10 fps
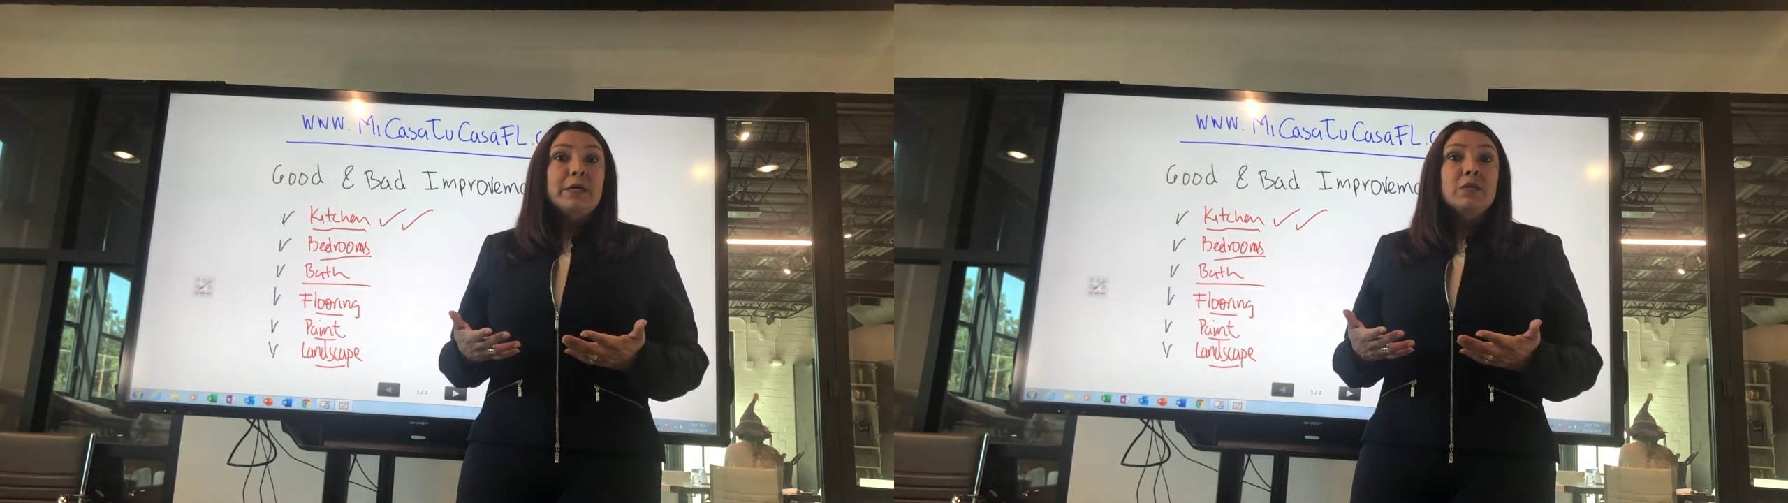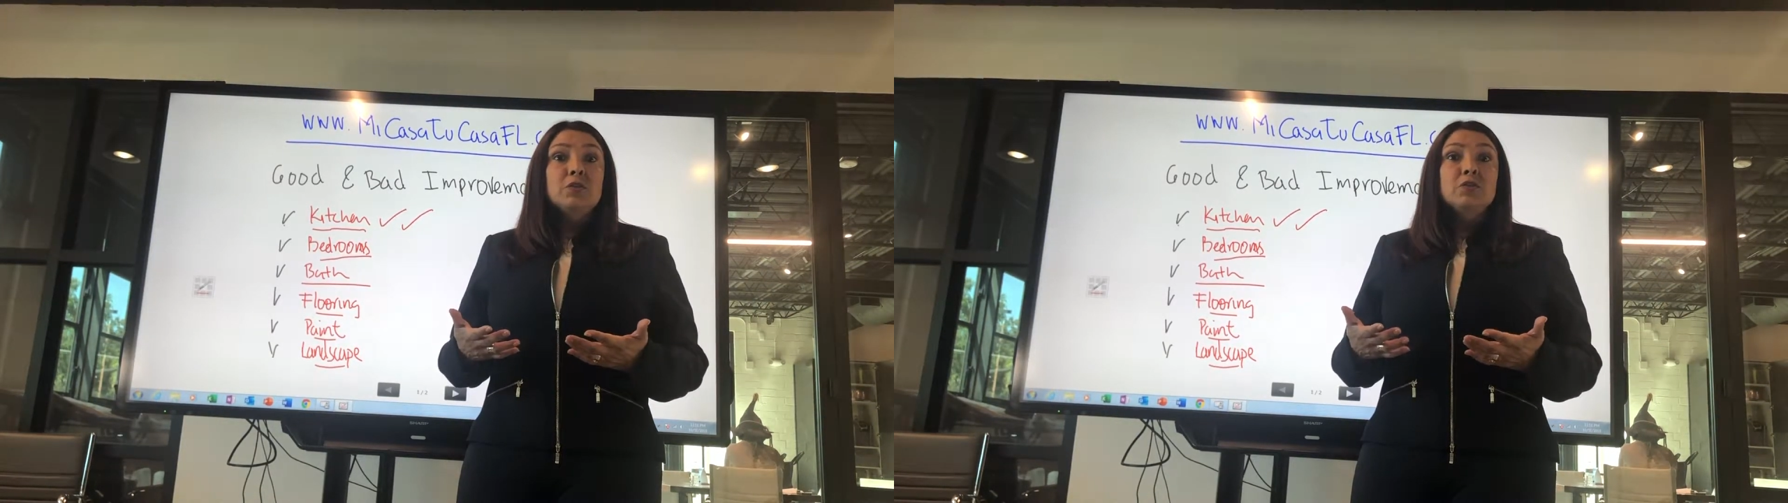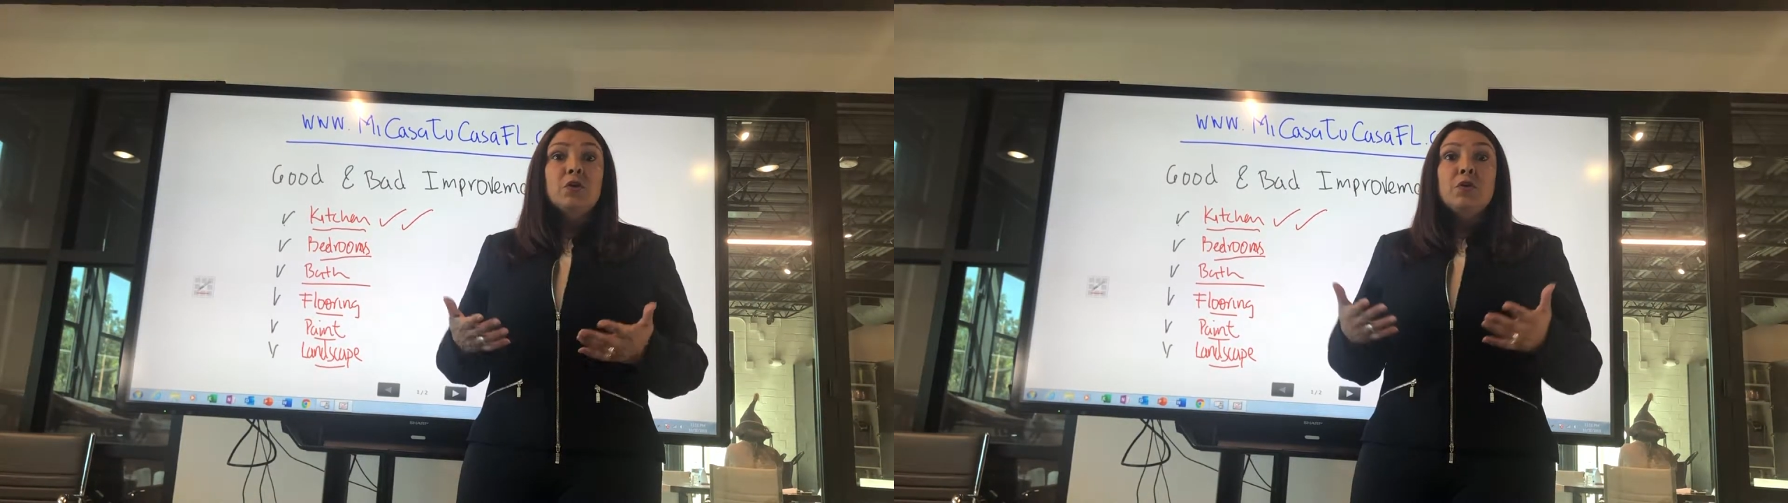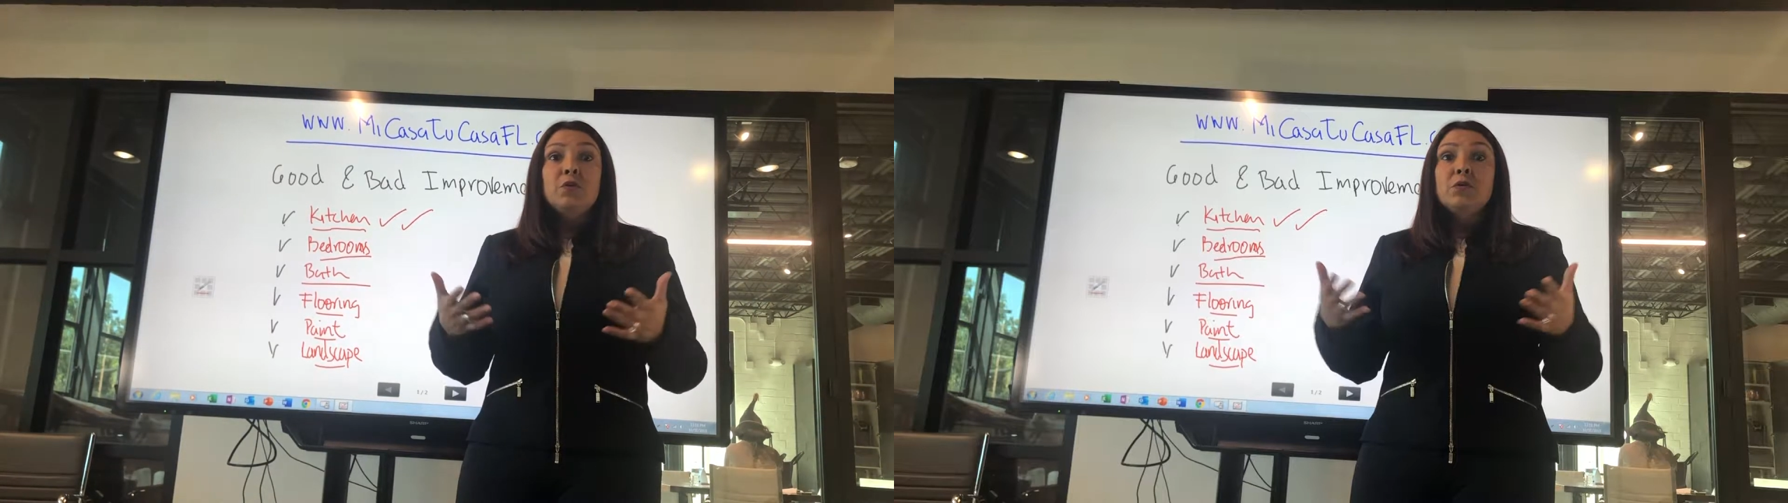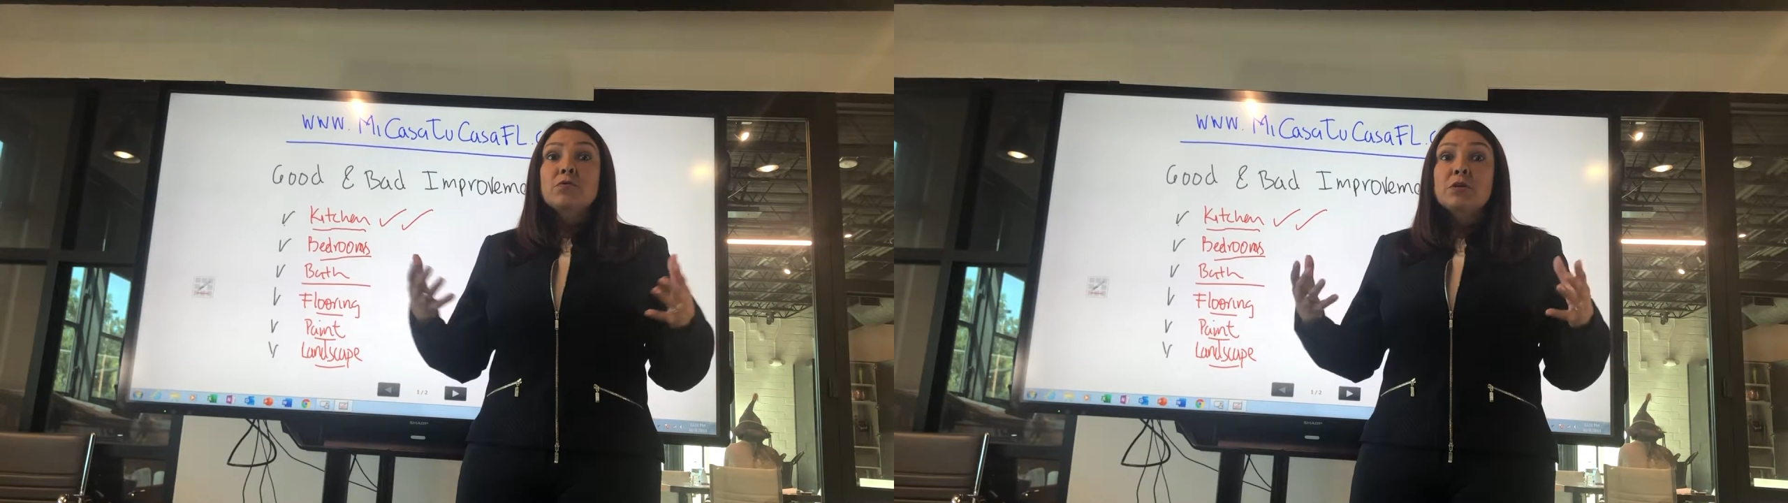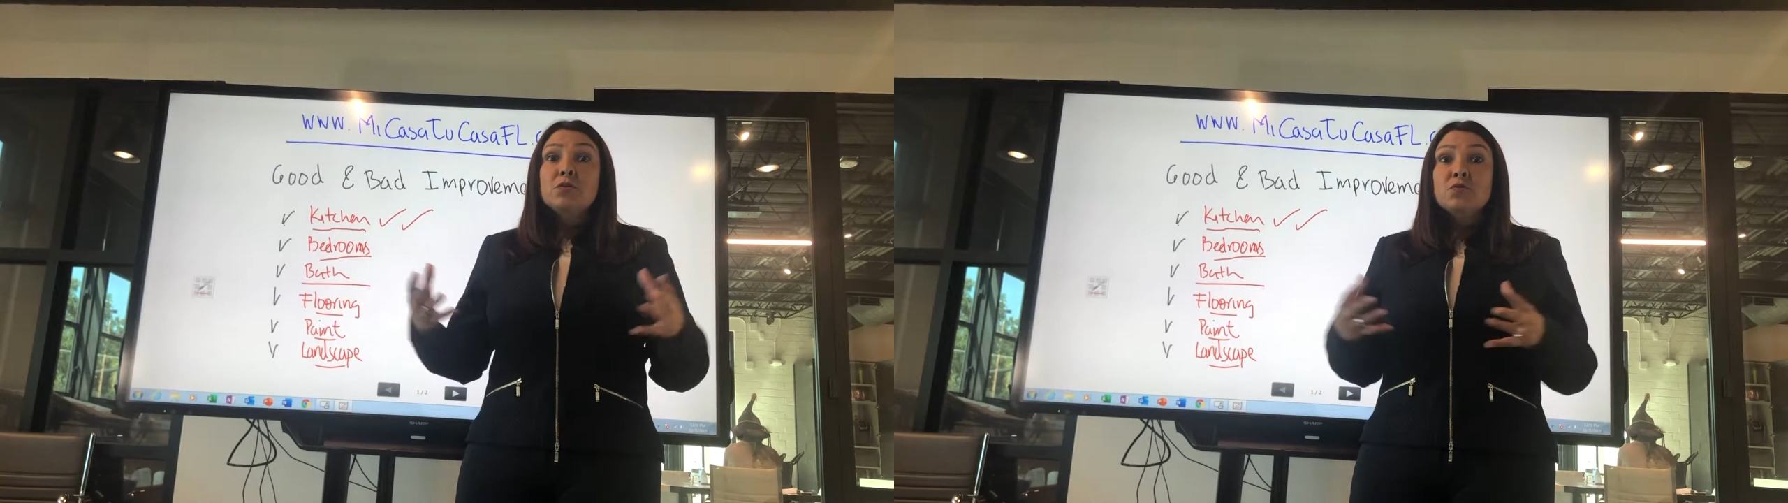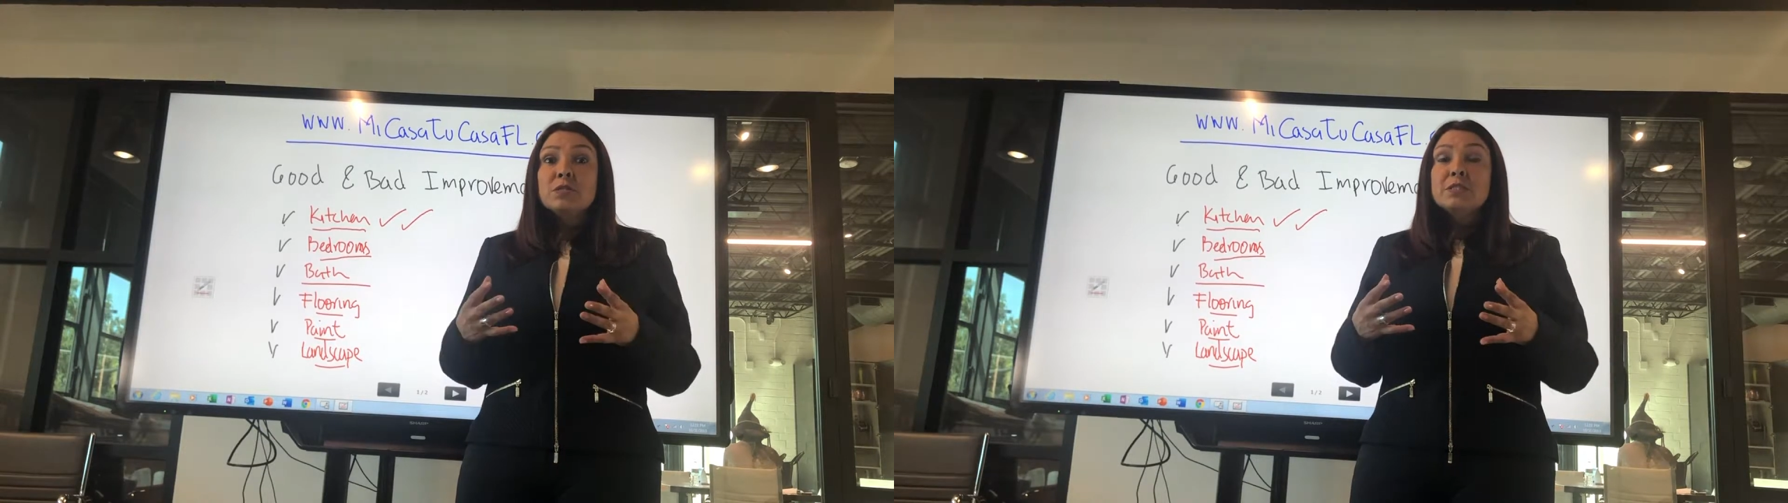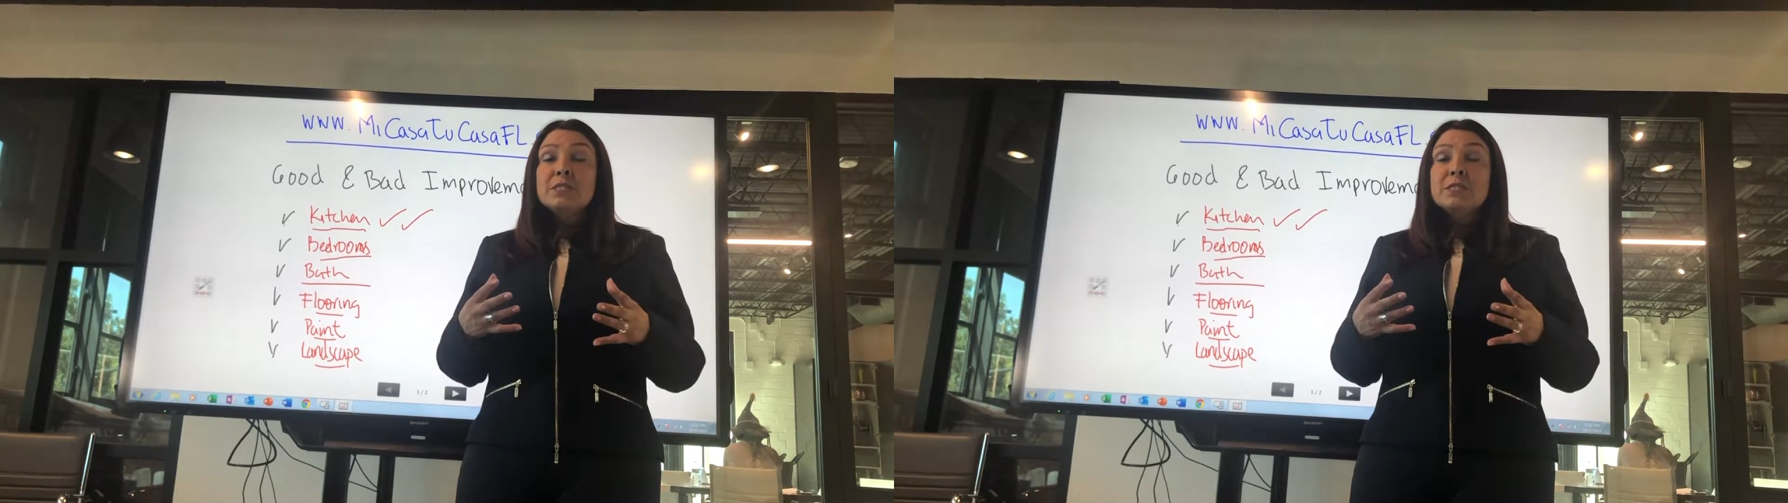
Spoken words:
because you're reducing